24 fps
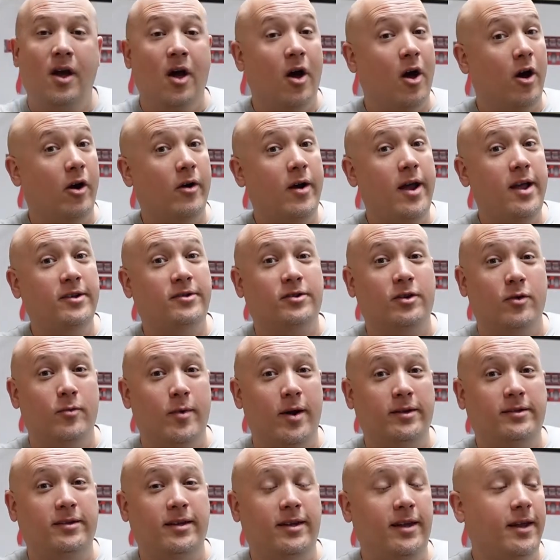All right right, so
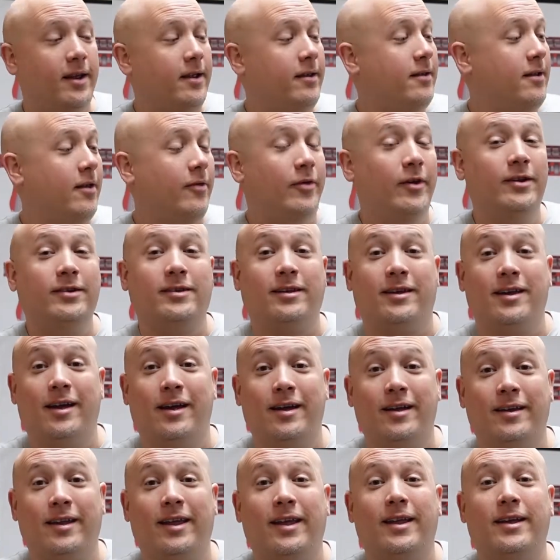once again, this
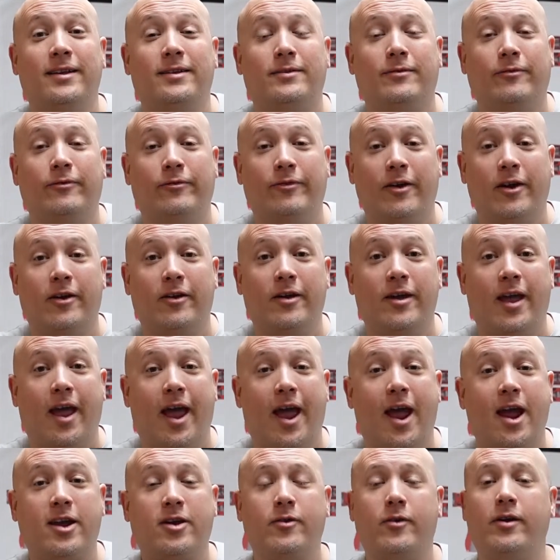gun is very
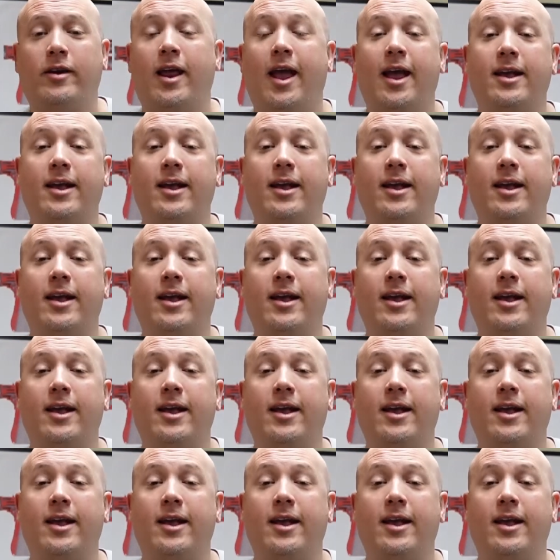accurate,